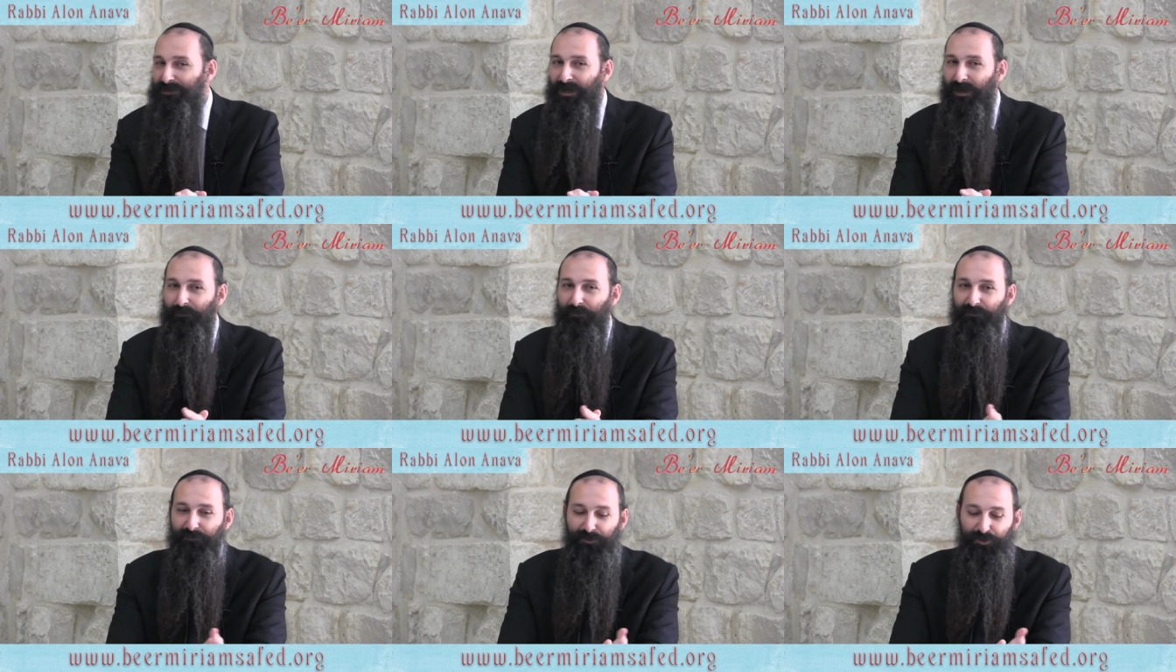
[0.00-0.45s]

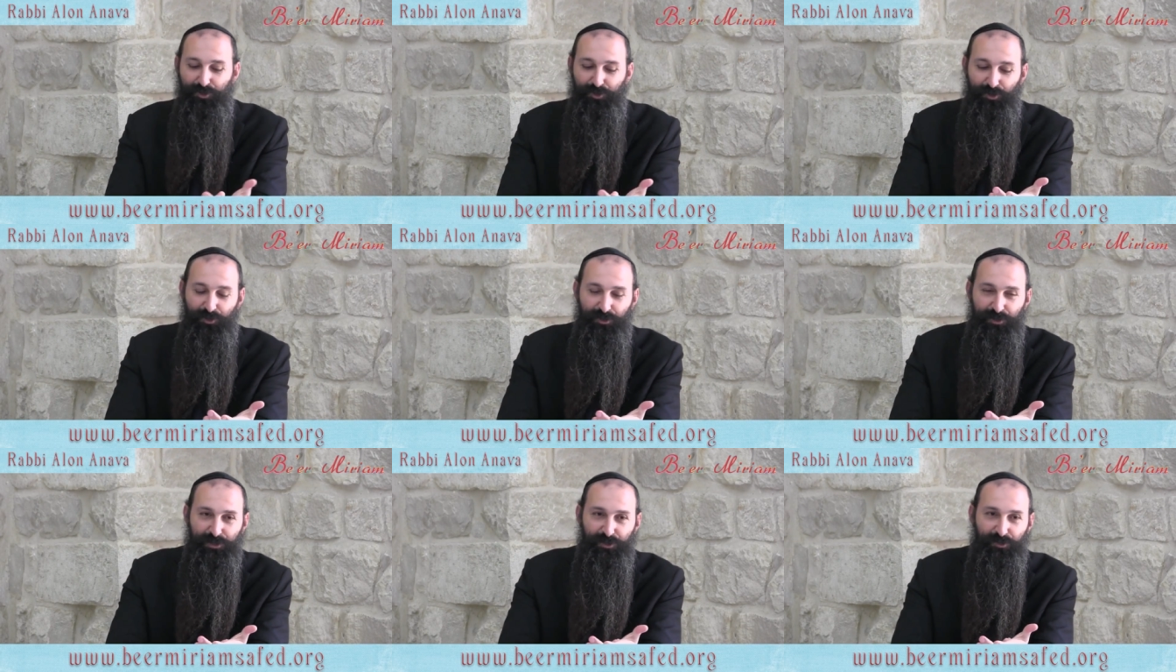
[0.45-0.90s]
some of the
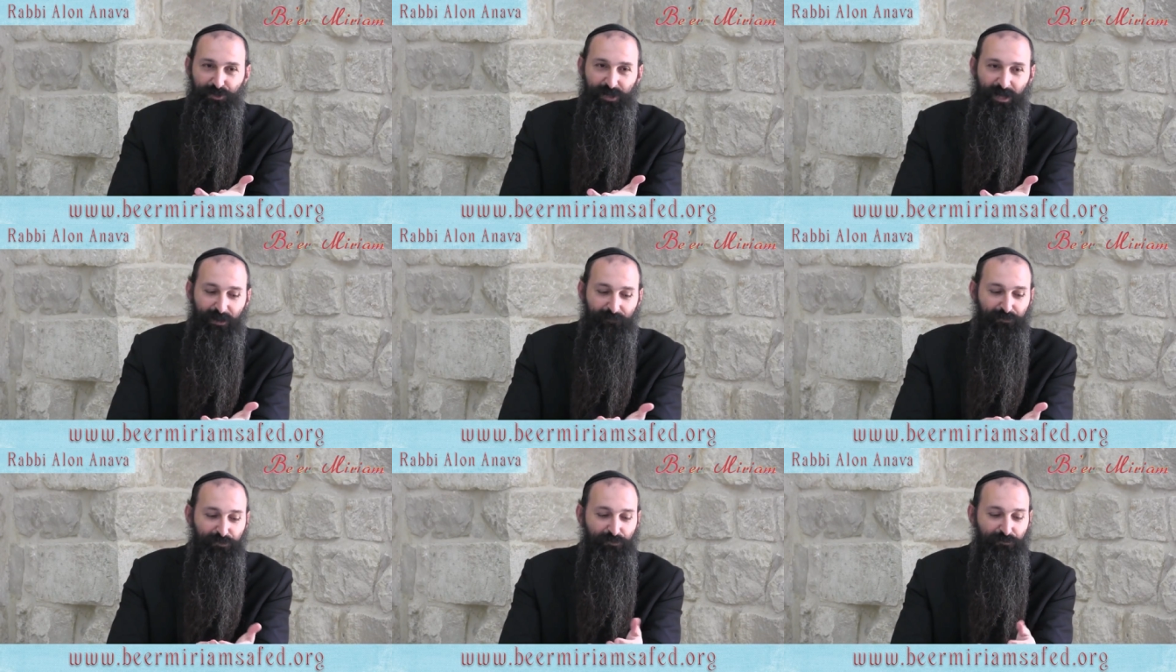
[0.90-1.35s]
chores you're going
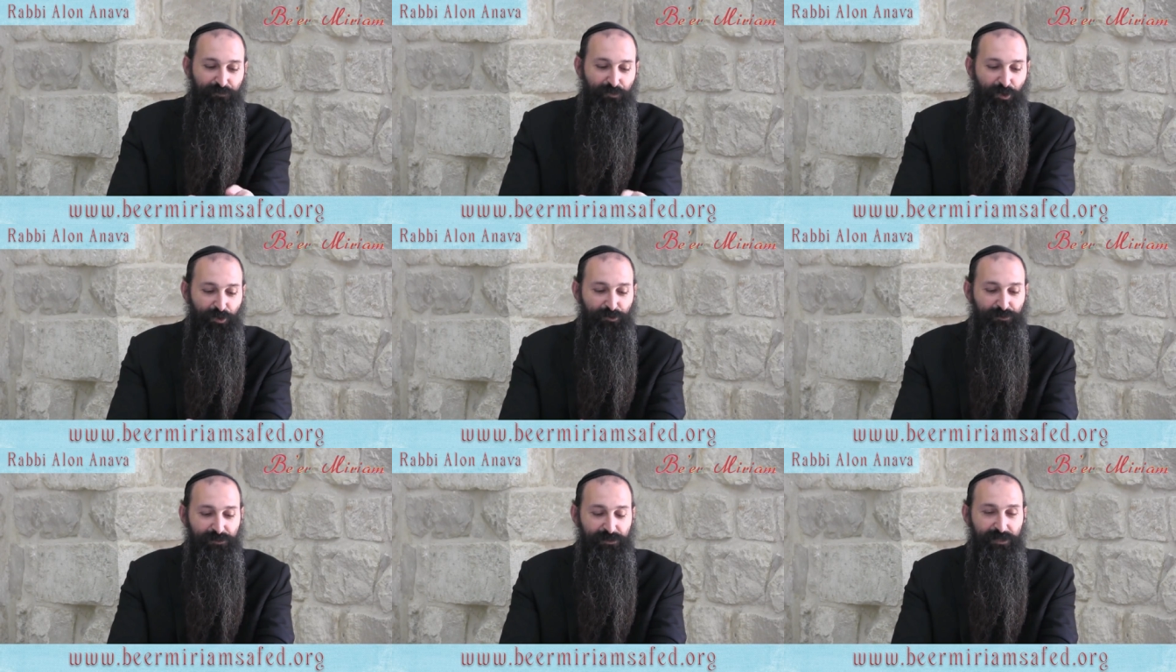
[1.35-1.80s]
to have to
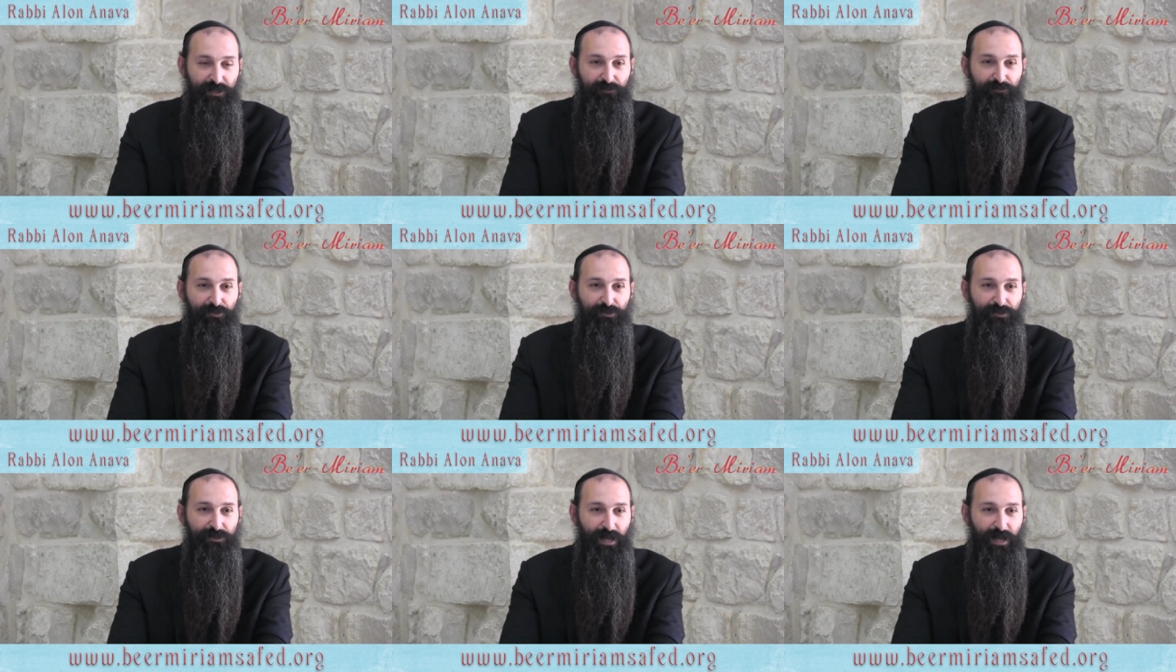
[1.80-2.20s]
volunteer your